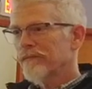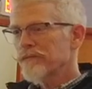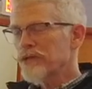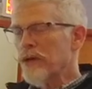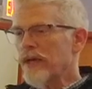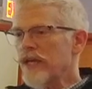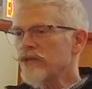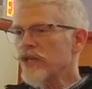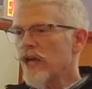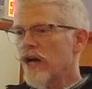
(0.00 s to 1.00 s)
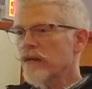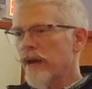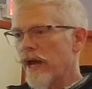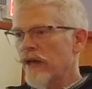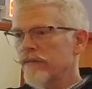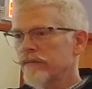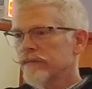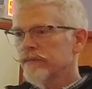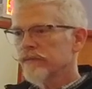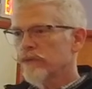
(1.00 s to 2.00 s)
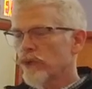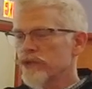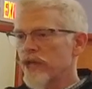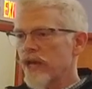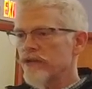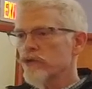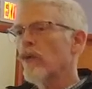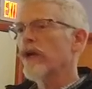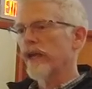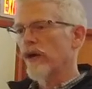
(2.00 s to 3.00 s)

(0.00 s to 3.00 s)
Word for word: So he's a young man. We'll say he's 20,